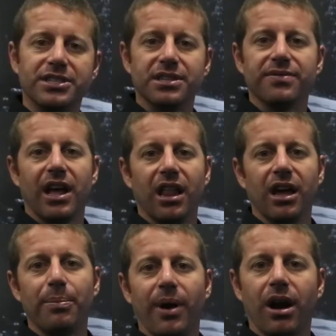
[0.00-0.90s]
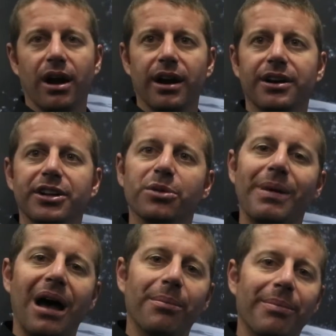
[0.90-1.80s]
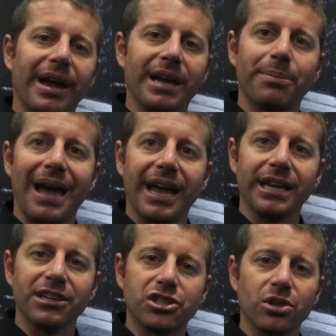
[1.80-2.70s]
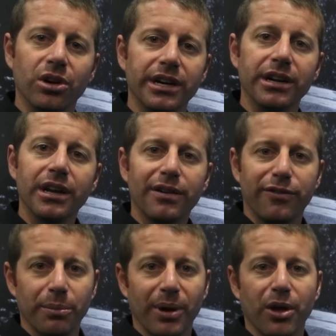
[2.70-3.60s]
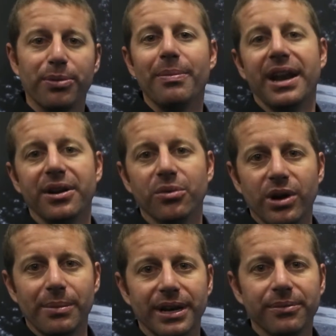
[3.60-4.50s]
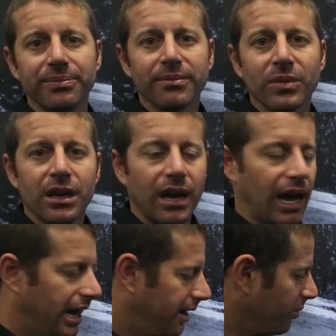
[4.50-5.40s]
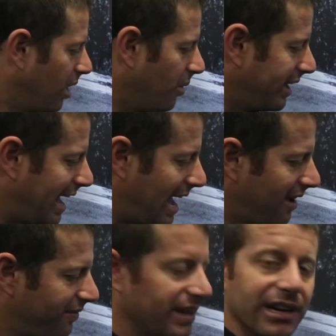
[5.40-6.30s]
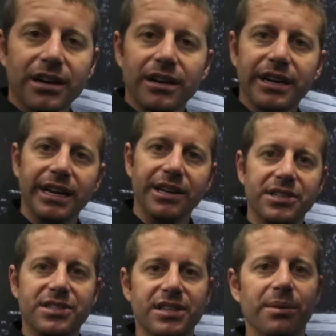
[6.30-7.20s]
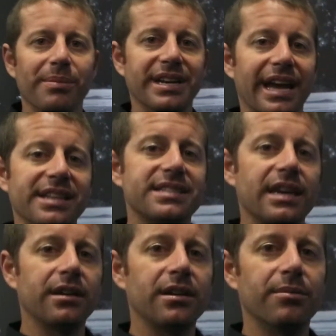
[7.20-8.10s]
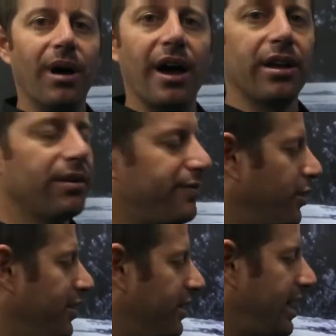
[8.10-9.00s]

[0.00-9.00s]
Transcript: to develop our new mountain bike baggy short for both men and women. What we have here is the Modenza model for the